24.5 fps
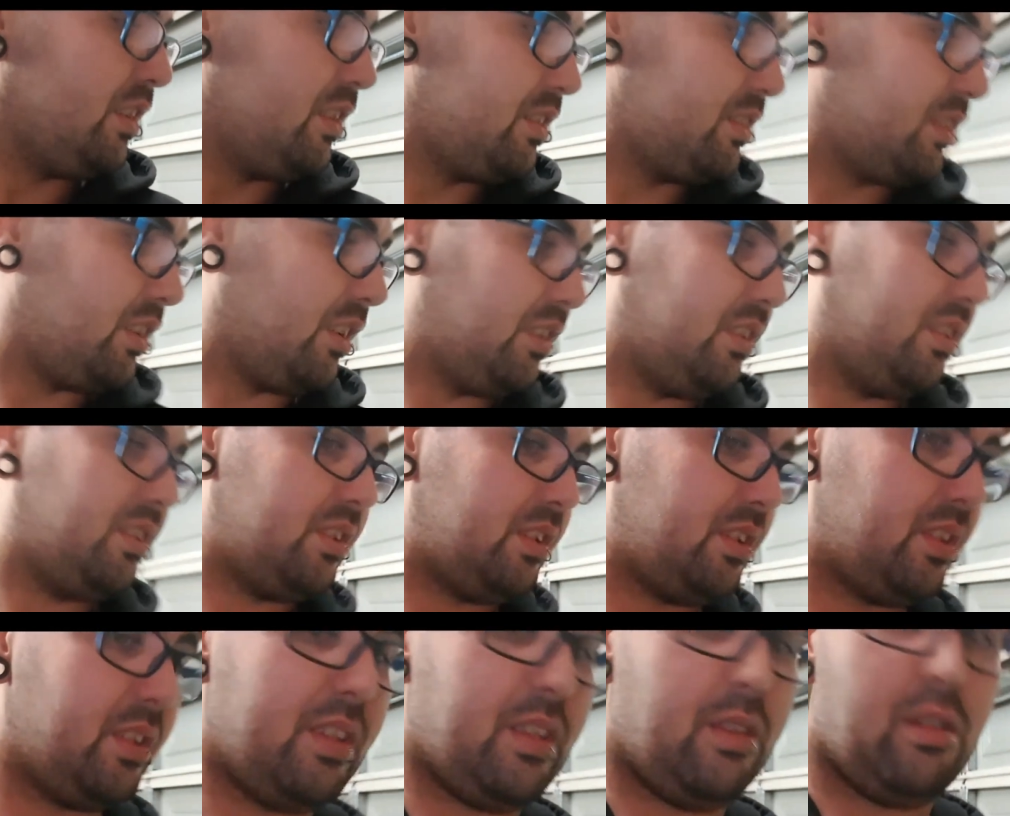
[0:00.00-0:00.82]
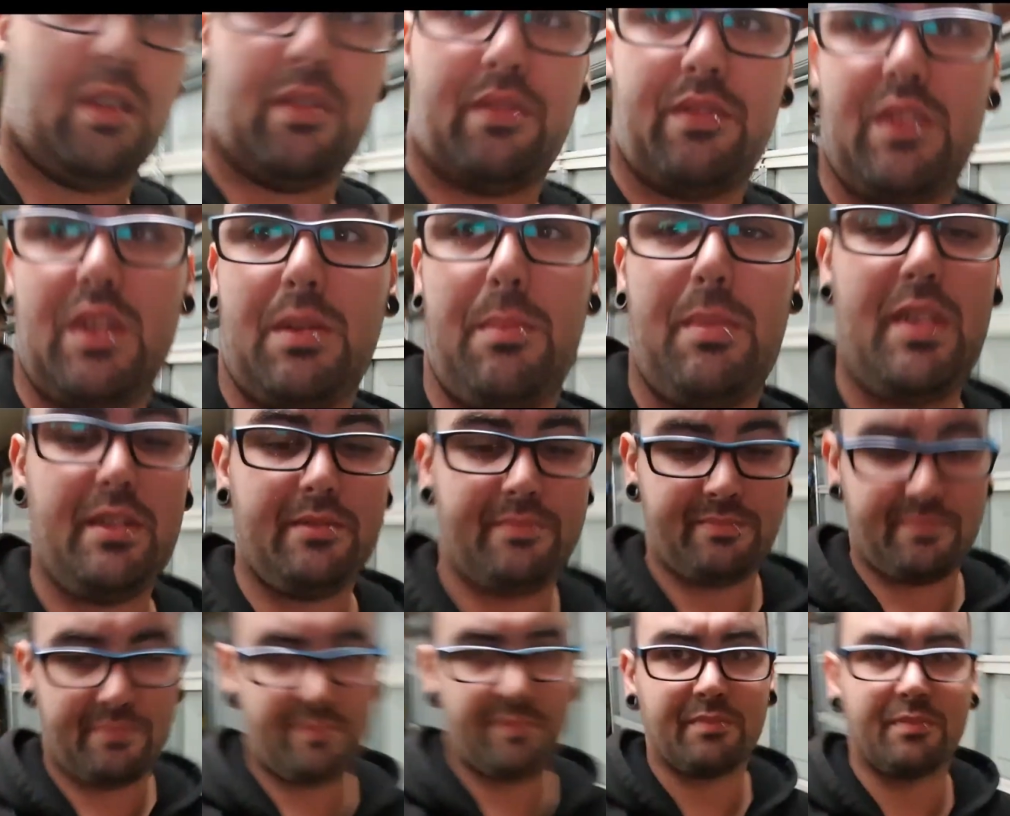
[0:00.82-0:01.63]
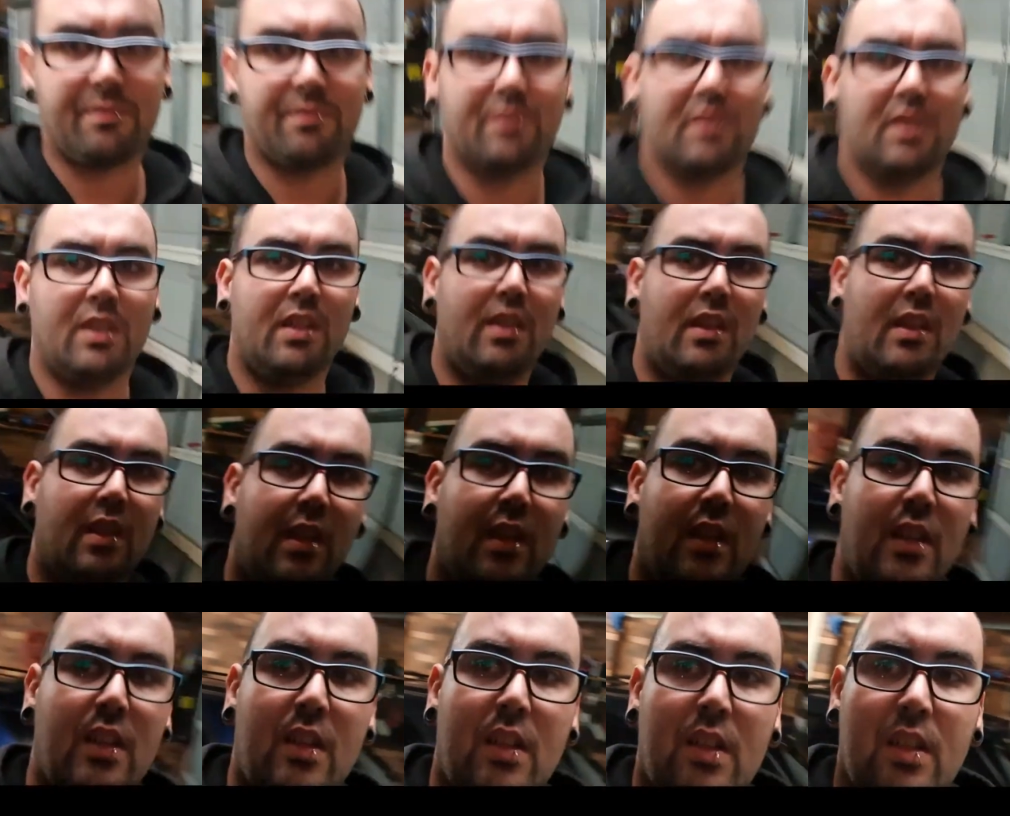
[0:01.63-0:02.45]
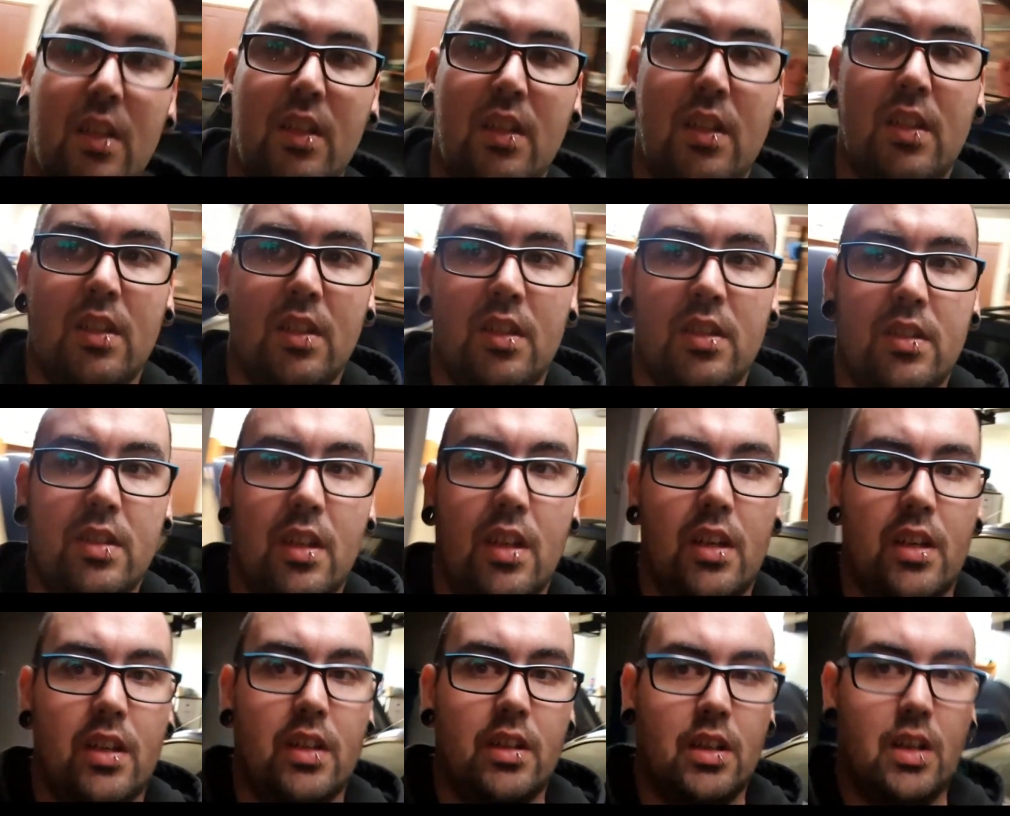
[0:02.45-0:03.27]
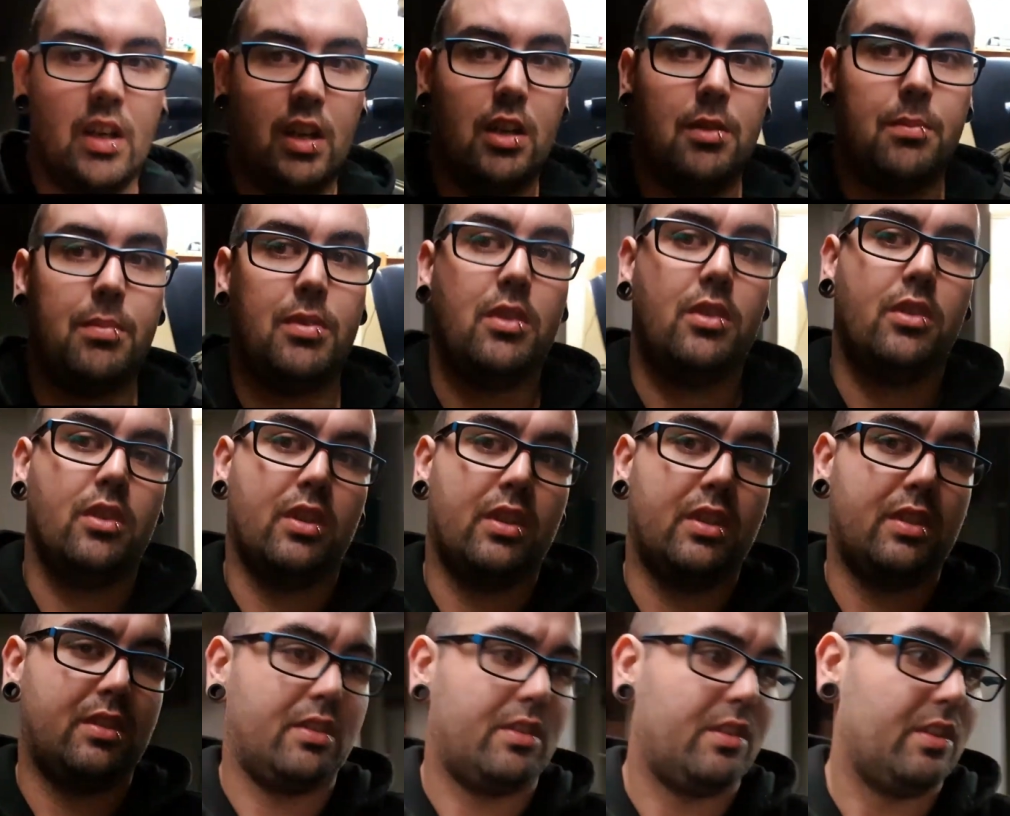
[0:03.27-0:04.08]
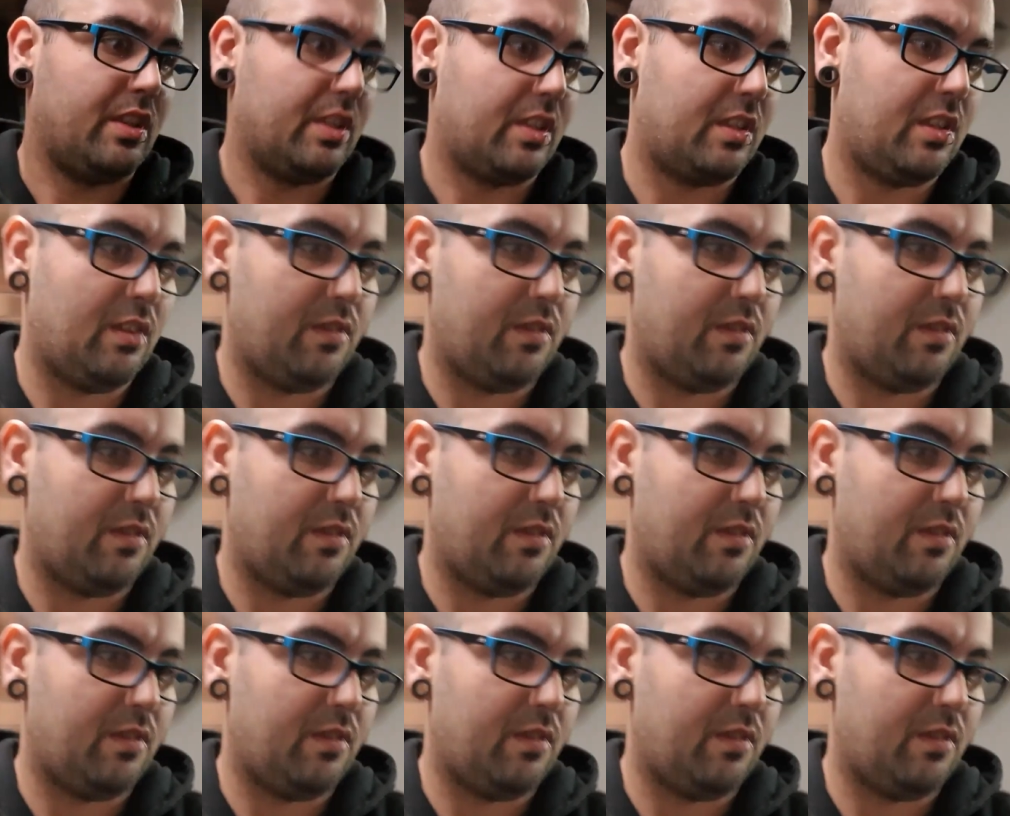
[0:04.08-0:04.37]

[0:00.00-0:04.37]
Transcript: So they're off for the bin. So I hope you guys liked the